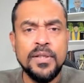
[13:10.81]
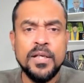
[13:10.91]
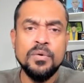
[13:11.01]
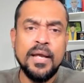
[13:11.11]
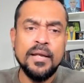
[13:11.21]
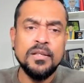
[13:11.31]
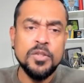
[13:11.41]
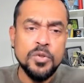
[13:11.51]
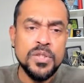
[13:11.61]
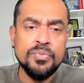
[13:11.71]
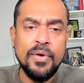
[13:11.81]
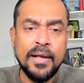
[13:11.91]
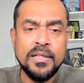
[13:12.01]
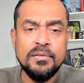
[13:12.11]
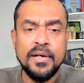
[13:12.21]
that you can use for
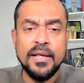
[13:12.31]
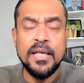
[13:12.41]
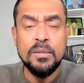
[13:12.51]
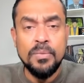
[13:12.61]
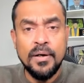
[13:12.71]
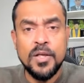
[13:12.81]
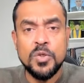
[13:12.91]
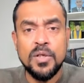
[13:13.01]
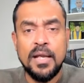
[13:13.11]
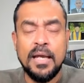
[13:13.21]
Active Directory enumeration